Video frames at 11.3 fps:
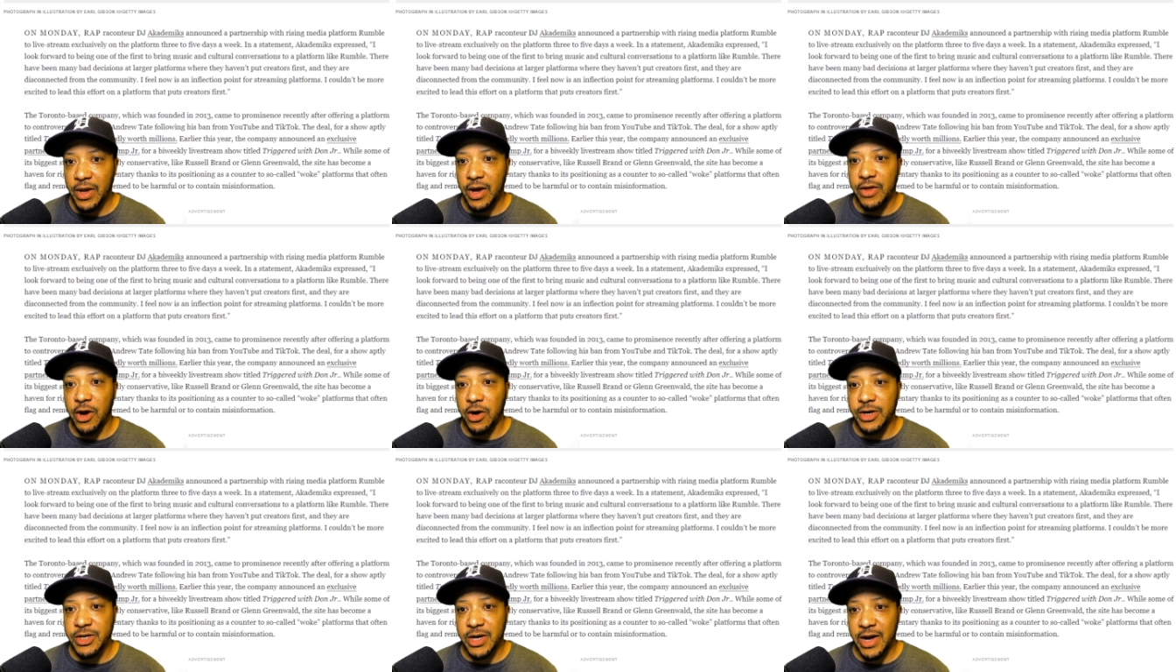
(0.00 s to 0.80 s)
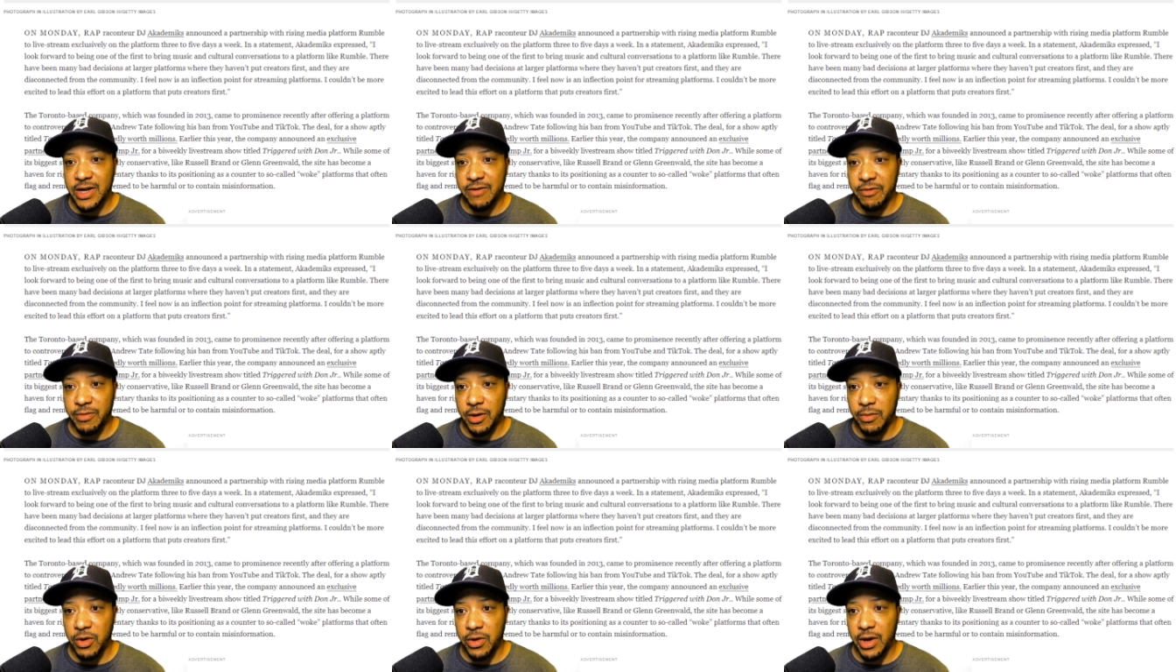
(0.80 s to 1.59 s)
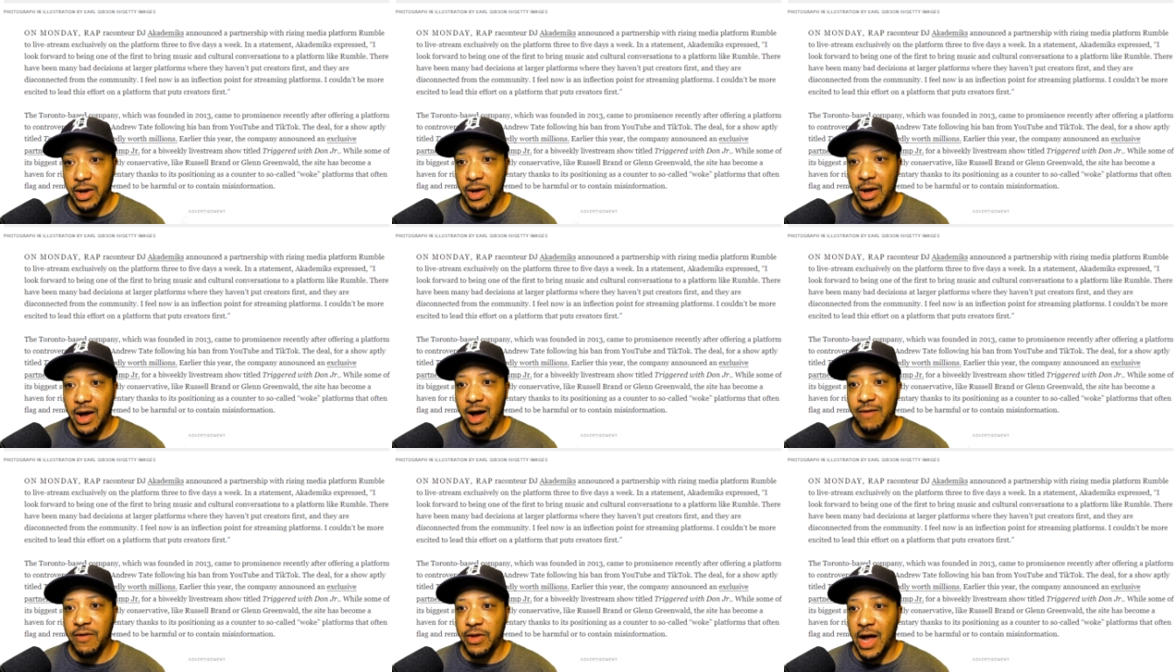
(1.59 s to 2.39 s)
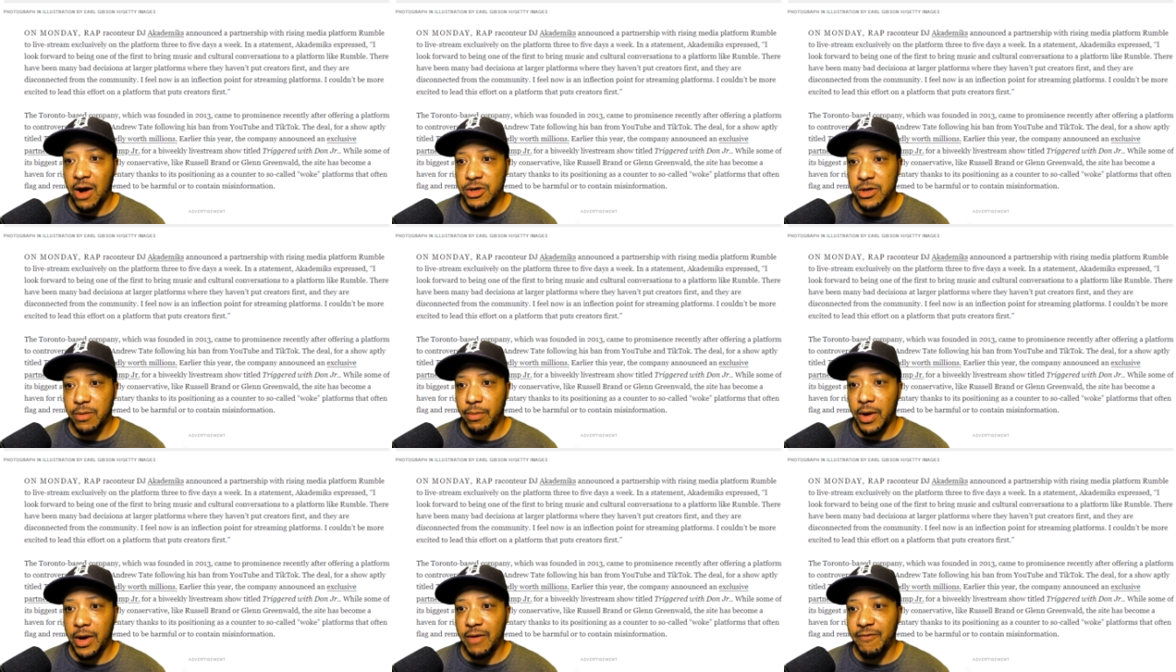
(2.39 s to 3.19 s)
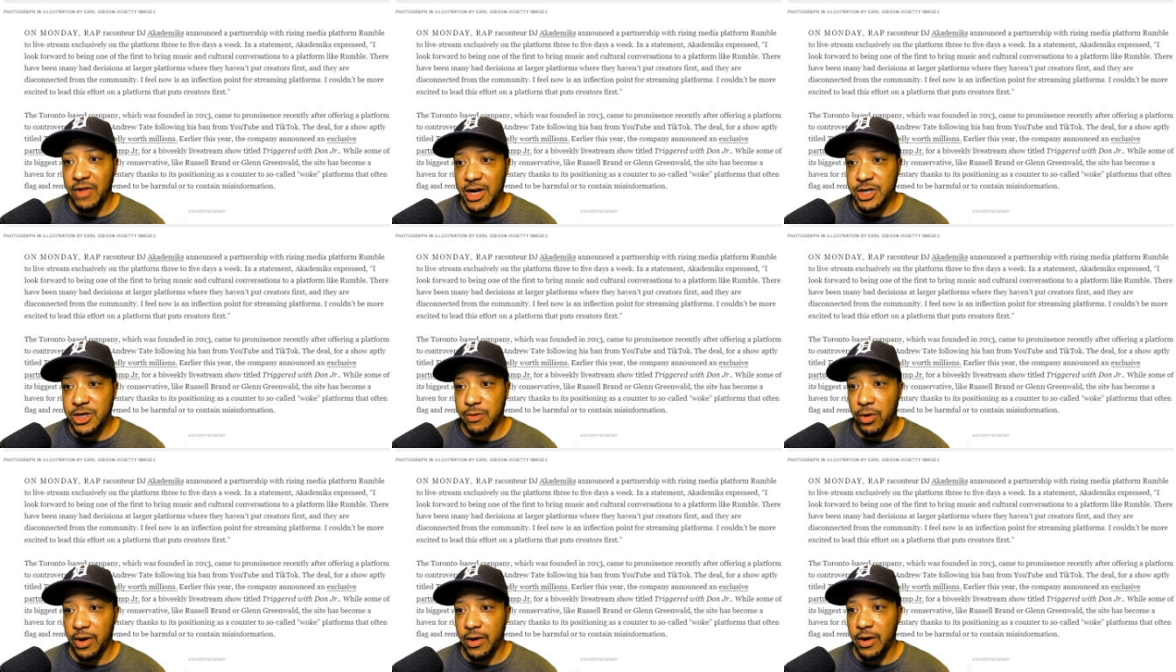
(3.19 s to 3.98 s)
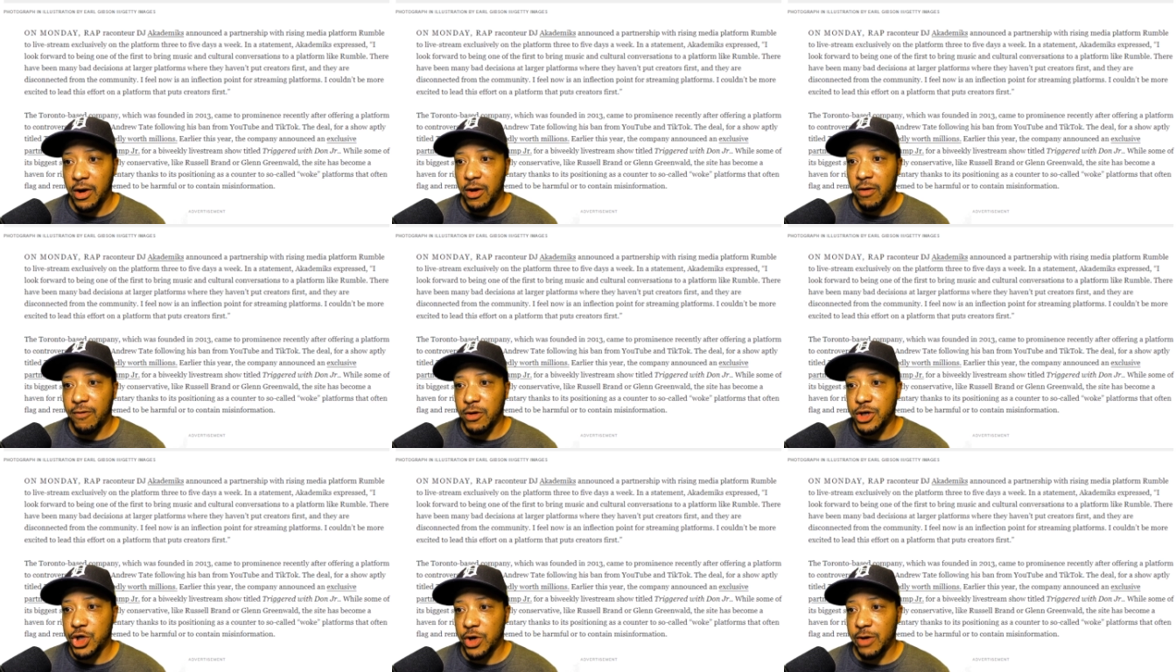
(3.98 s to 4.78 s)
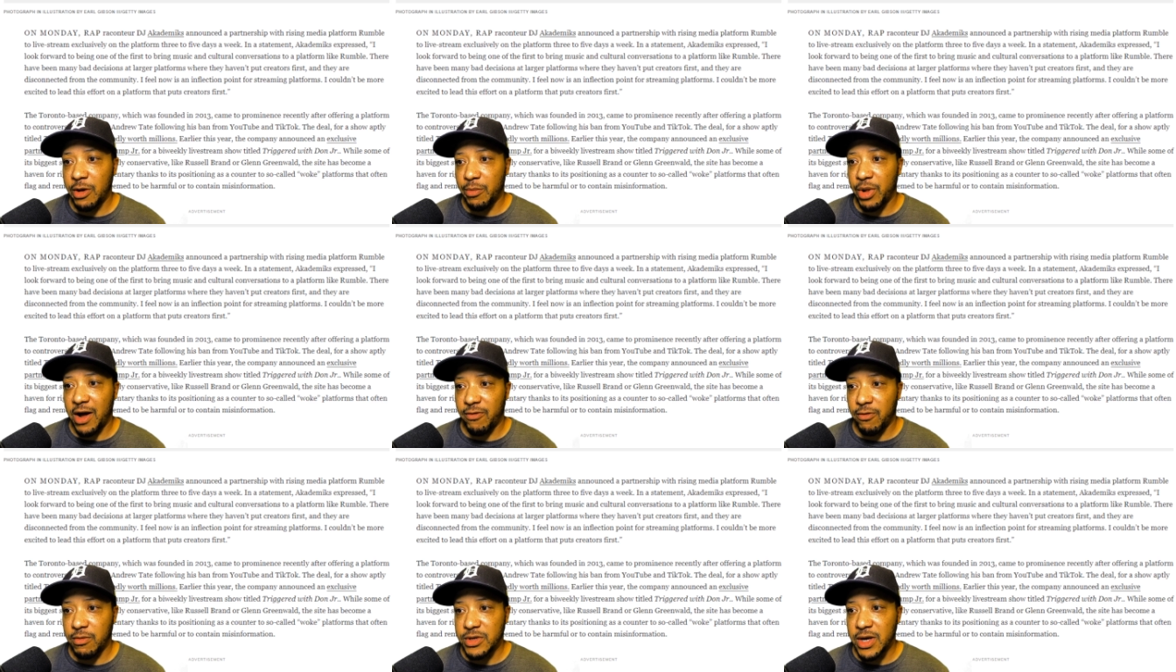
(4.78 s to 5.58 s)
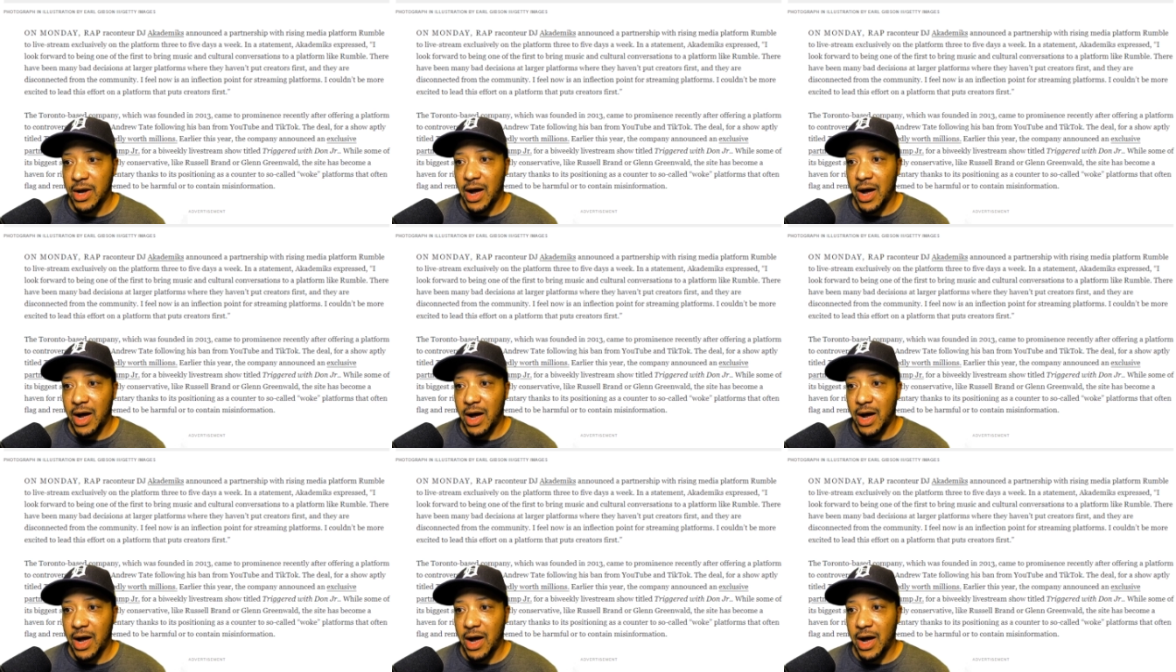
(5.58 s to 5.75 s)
and they are disconnected from the community. I feel now is an inflection point for streaming platforms.